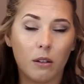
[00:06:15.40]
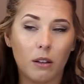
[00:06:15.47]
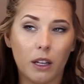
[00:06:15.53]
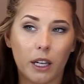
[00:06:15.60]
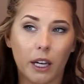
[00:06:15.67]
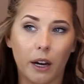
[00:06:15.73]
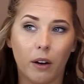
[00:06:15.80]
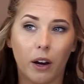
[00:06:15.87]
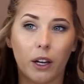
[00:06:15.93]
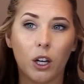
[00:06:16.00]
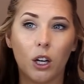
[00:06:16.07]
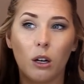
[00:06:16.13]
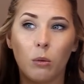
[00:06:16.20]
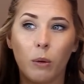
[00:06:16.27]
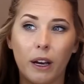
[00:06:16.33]
There you go, I
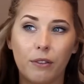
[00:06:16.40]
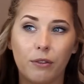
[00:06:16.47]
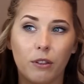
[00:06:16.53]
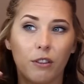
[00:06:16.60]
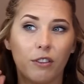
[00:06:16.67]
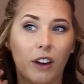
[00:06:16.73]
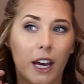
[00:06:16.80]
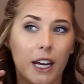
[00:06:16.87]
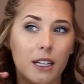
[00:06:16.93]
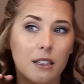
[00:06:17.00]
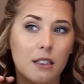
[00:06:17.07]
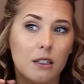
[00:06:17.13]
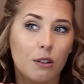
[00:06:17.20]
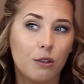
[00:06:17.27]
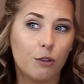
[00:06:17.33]
curl away from the
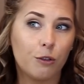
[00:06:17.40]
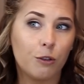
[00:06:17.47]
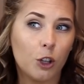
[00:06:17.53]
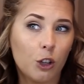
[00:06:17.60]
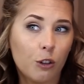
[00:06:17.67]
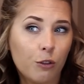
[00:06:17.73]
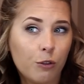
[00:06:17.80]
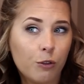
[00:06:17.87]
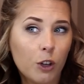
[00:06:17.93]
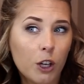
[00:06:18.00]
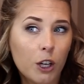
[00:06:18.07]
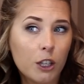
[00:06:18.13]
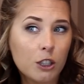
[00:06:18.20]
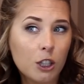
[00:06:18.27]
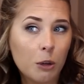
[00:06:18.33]
face for the
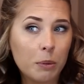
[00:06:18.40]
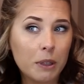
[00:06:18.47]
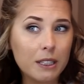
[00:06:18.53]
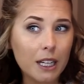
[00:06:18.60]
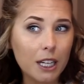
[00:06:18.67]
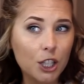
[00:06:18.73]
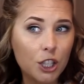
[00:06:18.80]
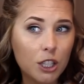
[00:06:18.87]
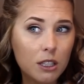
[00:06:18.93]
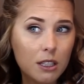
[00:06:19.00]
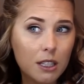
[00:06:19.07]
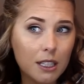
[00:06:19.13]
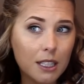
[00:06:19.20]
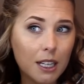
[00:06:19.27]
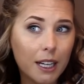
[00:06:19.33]
first couple of
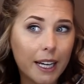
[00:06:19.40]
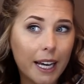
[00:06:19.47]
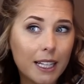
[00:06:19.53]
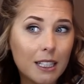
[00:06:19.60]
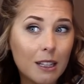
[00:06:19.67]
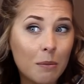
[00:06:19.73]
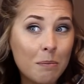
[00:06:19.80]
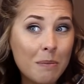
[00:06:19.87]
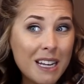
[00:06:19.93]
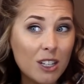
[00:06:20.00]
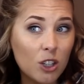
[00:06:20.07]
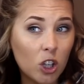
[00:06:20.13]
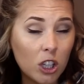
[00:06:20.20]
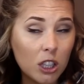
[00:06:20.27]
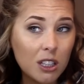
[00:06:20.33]
sections until I get to the
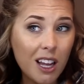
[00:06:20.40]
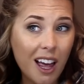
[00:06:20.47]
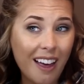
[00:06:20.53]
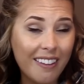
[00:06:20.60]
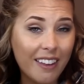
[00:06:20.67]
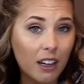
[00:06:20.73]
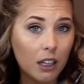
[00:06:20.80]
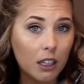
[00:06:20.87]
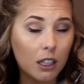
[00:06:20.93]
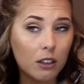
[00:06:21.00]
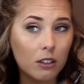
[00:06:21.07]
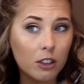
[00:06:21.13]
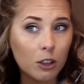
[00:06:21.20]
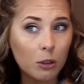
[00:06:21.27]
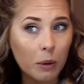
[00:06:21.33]
middle, and then I
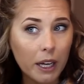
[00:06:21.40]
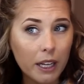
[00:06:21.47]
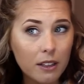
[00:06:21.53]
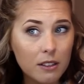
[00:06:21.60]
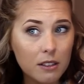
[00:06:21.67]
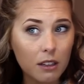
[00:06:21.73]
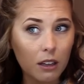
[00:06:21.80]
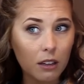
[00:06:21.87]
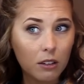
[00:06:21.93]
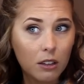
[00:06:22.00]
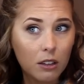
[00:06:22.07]
curl the other way. So